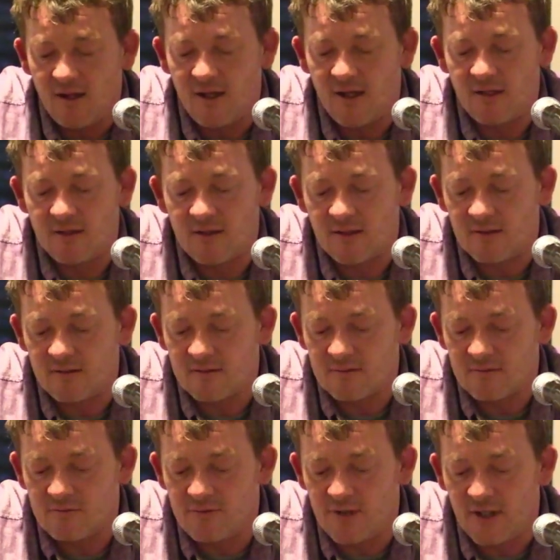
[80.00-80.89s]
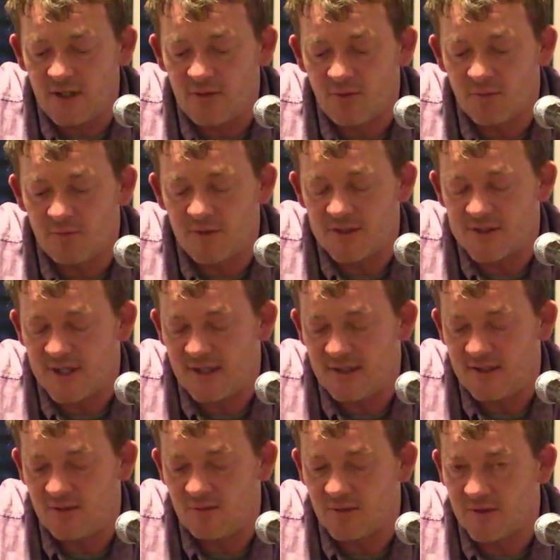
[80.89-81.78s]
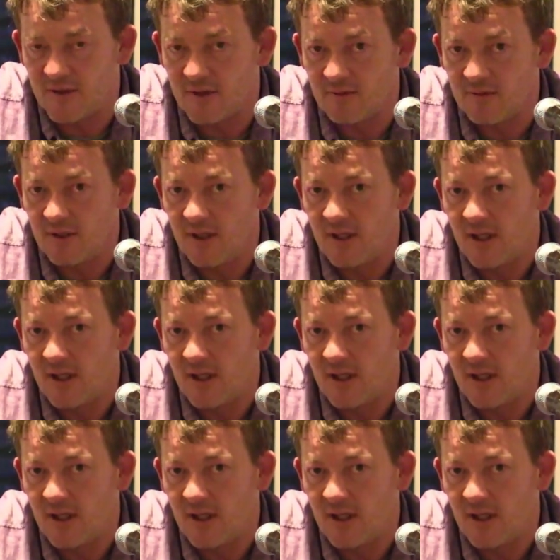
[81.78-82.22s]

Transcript: And really we're presented with a